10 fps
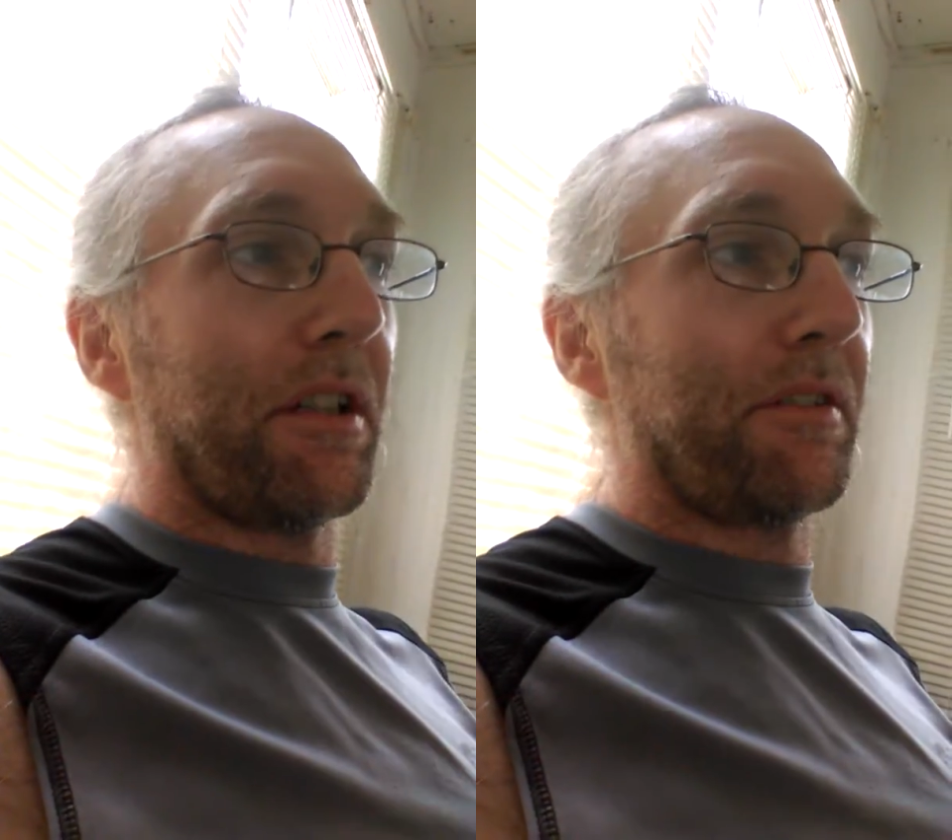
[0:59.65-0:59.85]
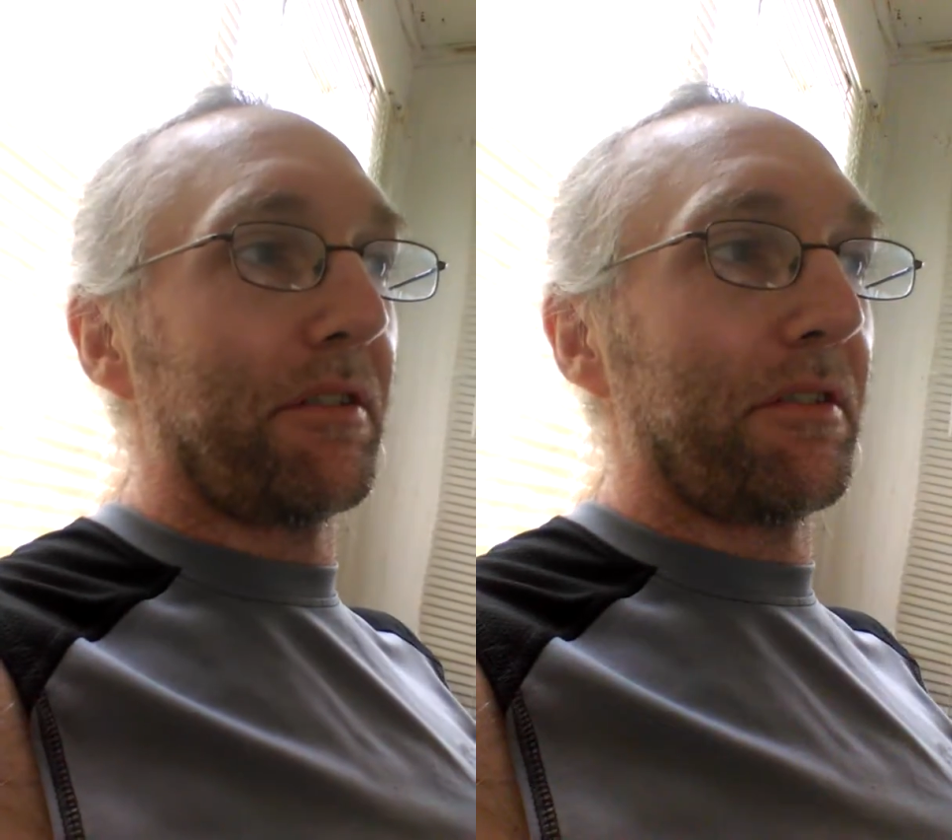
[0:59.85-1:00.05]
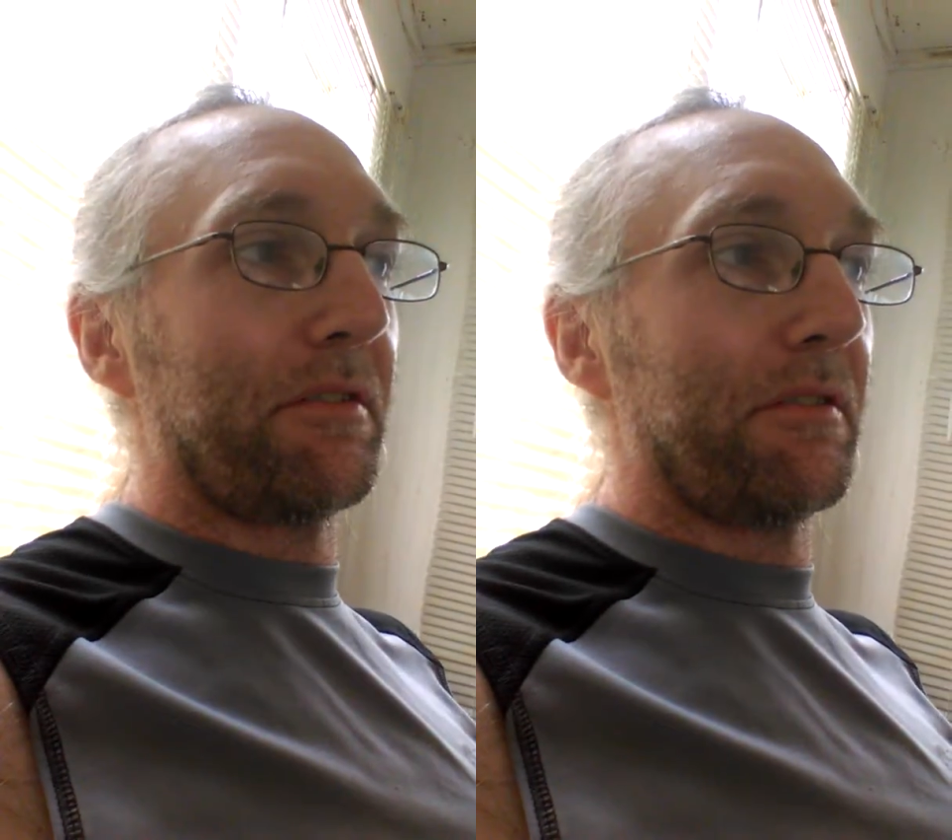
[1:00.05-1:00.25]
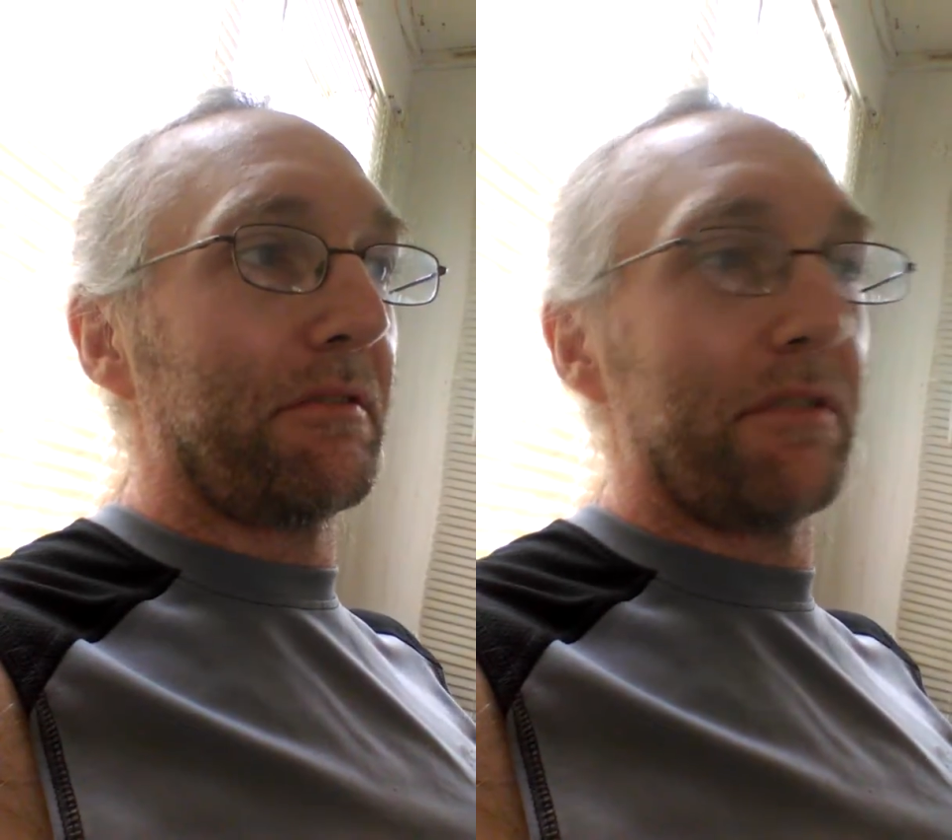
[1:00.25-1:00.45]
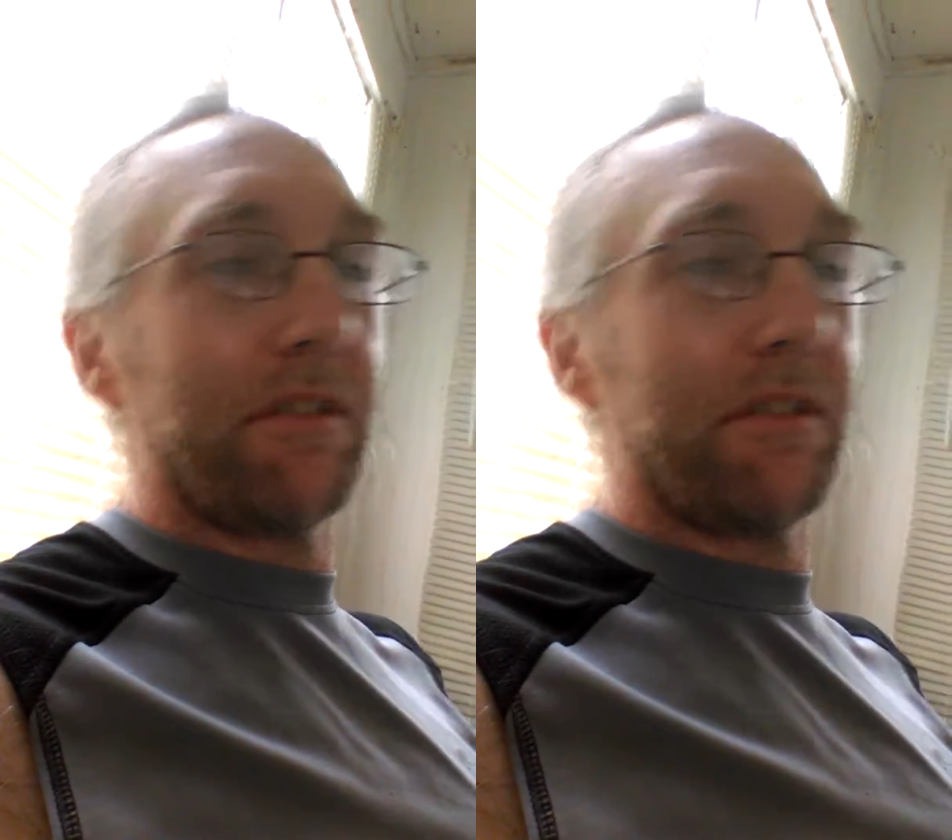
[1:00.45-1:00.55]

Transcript: out there that